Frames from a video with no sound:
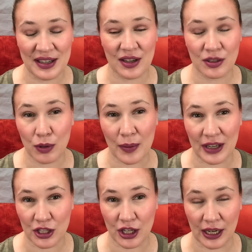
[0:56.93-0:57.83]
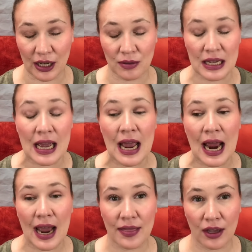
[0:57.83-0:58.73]
a prominent cherry note.
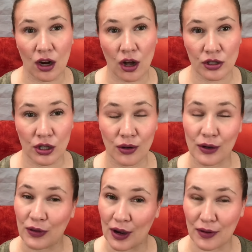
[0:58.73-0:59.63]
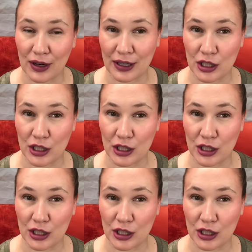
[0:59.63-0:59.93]
And then also, if you haven't already